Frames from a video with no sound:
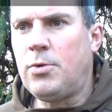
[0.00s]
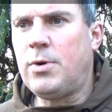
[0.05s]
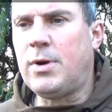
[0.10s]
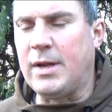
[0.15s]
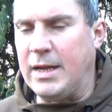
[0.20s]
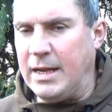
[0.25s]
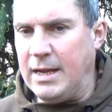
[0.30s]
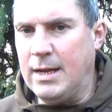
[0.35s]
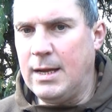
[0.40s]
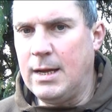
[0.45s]

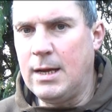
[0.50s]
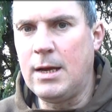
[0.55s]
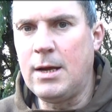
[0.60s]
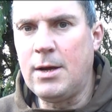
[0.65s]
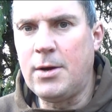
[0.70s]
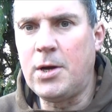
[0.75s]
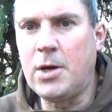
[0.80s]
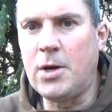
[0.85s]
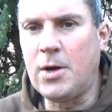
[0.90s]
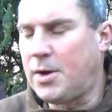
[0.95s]
Right,
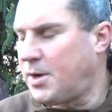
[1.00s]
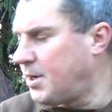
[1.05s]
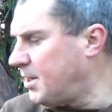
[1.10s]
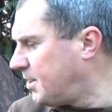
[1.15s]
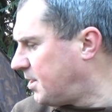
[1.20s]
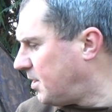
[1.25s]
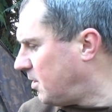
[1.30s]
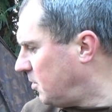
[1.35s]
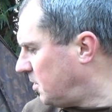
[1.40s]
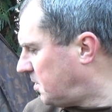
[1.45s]
what I'm
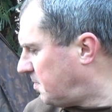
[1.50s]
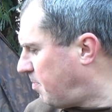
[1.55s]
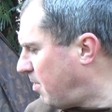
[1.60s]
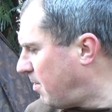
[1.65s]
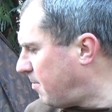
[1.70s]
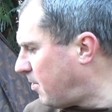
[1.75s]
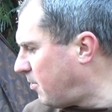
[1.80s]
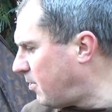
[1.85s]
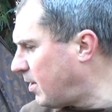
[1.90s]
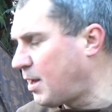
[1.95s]
going to do to
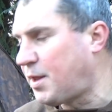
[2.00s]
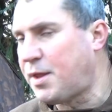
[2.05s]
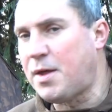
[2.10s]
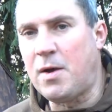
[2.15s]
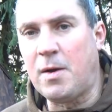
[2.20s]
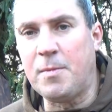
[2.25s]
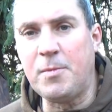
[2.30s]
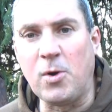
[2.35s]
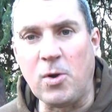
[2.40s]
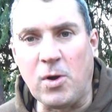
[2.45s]
put my rigs
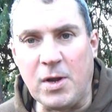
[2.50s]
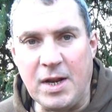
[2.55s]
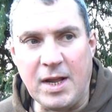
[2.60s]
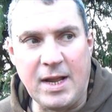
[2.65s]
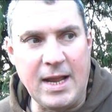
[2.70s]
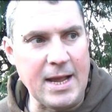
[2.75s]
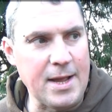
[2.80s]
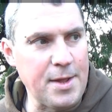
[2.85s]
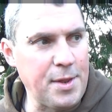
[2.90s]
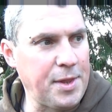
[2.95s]
out, I'm not going
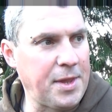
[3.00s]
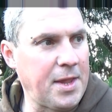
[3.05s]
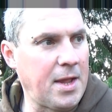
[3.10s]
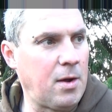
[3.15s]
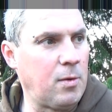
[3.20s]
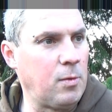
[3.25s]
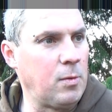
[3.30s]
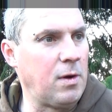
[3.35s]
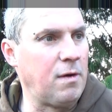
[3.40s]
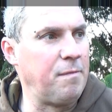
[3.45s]
to cast
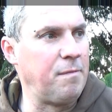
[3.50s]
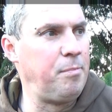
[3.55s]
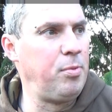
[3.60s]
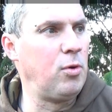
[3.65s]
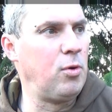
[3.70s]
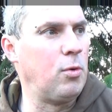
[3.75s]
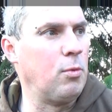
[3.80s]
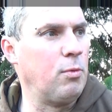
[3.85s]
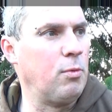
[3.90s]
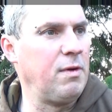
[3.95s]
out. I've
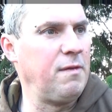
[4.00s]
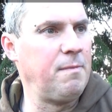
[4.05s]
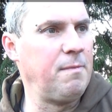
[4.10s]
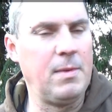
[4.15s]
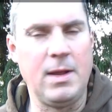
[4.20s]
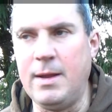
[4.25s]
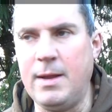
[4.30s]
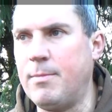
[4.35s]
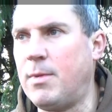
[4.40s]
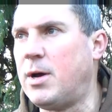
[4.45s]
brought with
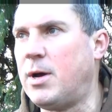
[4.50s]
me